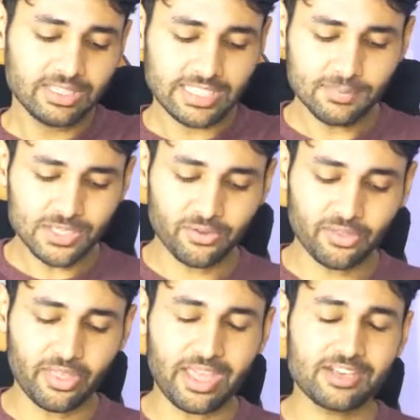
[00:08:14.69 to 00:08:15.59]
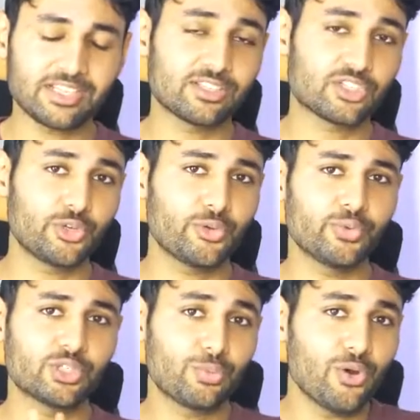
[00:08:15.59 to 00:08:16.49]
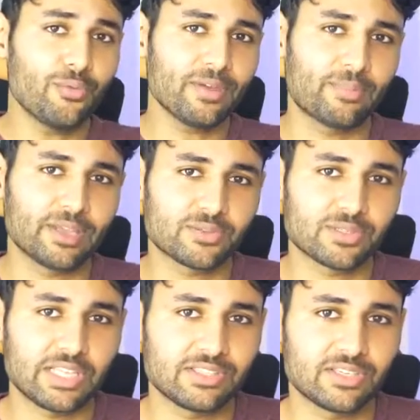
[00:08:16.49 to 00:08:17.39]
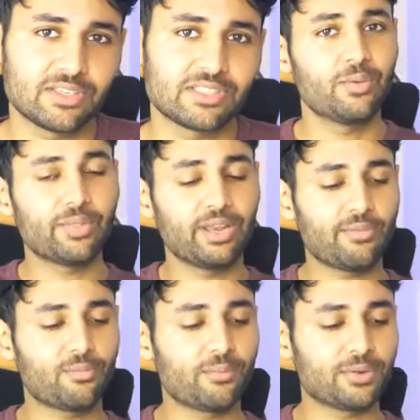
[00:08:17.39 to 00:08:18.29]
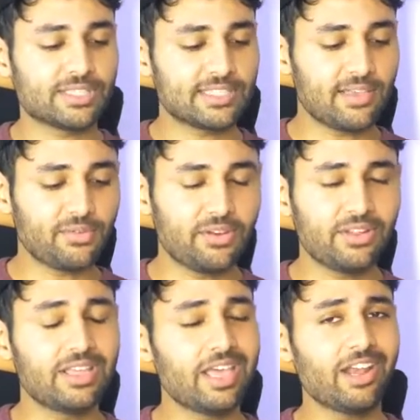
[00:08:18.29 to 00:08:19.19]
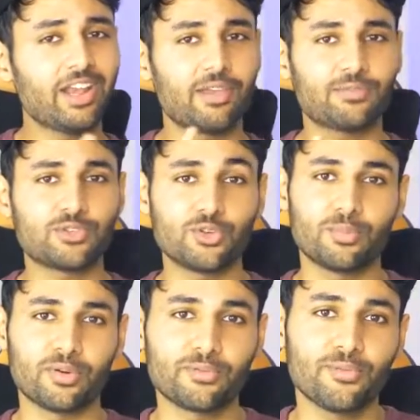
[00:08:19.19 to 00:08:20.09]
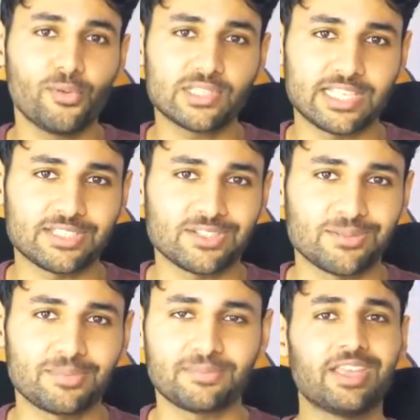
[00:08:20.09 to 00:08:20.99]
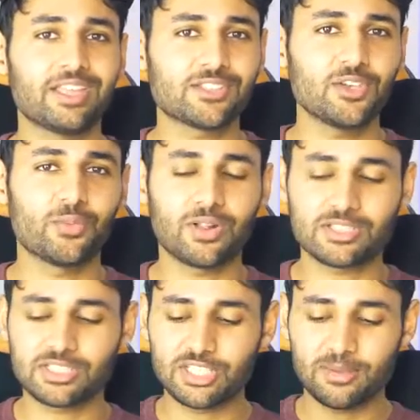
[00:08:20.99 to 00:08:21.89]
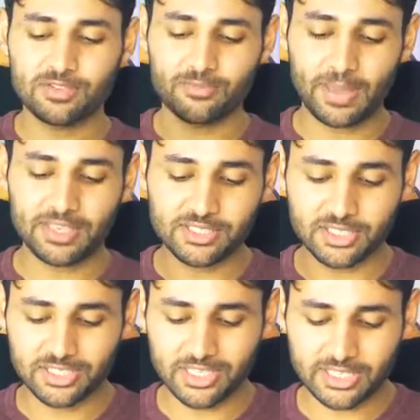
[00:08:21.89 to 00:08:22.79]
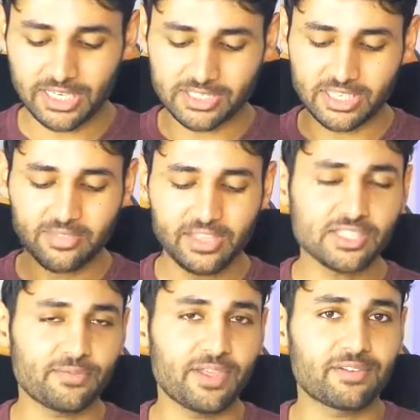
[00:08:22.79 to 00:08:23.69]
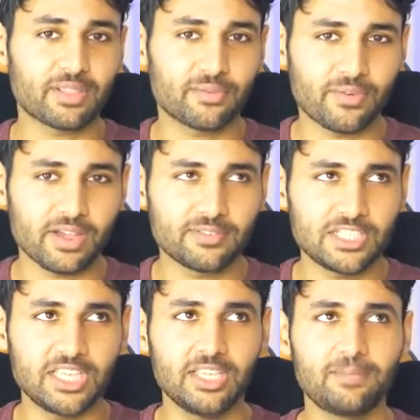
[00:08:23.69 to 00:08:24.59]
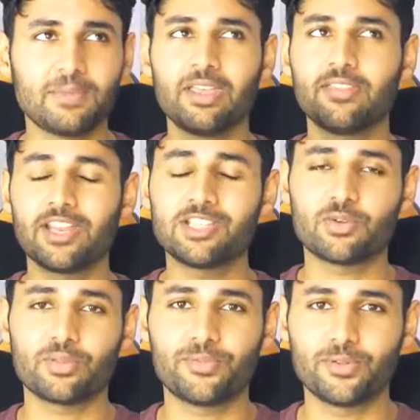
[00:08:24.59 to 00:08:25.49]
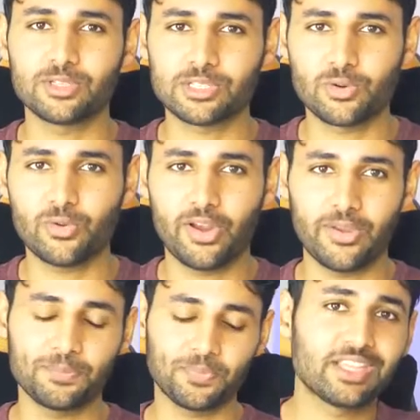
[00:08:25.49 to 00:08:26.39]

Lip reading: Samsung on the other hand has two 12 megapixel sensors with an f1.7 and an f2.4 setup. And so whilst in terms of base statistics, things are favouring the 5T, that is not the full story.